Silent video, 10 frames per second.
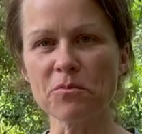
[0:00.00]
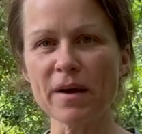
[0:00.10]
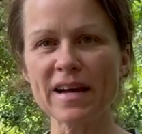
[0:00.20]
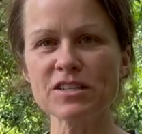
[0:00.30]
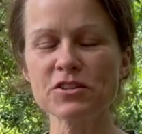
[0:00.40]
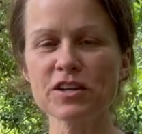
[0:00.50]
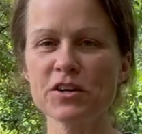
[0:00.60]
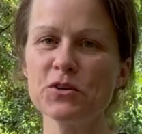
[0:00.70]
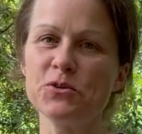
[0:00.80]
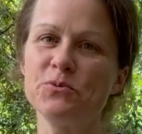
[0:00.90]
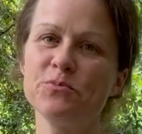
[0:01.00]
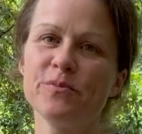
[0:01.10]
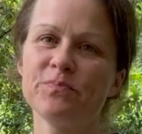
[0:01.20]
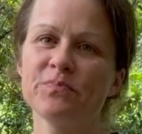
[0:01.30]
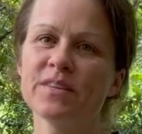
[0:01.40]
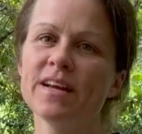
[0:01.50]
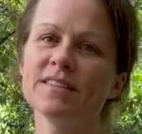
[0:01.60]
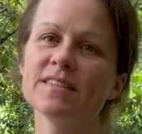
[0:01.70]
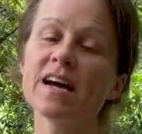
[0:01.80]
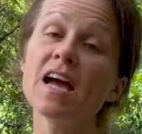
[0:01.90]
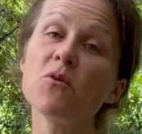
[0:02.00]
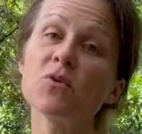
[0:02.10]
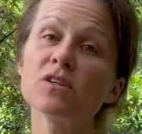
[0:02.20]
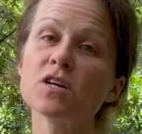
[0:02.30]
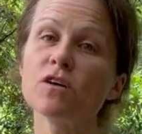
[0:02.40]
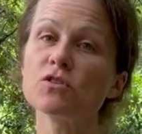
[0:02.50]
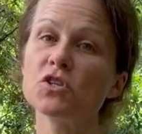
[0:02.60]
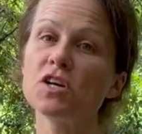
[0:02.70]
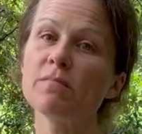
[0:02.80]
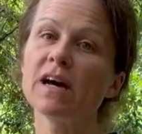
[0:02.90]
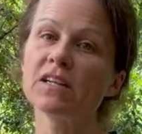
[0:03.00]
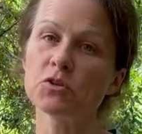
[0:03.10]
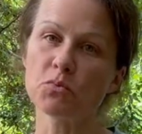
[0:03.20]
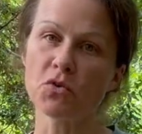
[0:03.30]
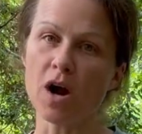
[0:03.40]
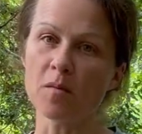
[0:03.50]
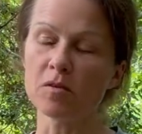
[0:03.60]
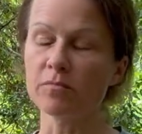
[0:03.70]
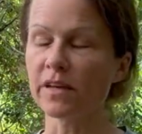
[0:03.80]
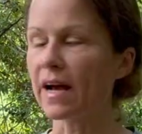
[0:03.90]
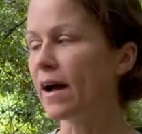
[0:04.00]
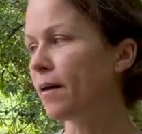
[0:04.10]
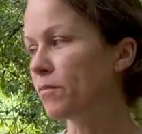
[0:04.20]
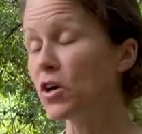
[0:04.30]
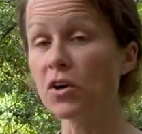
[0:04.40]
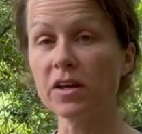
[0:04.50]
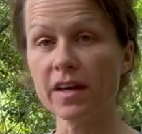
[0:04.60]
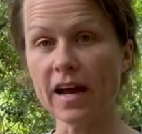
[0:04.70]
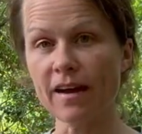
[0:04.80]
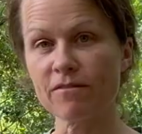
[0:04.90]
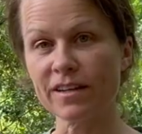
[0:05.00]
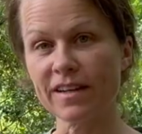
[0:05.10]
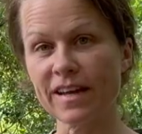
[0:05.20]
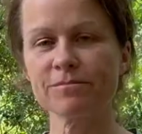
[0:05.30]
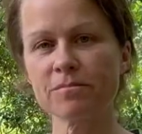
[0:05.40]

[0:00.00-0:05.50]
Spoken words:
back to the coop. Today I want to talk to you about a little problem that I'm currently having.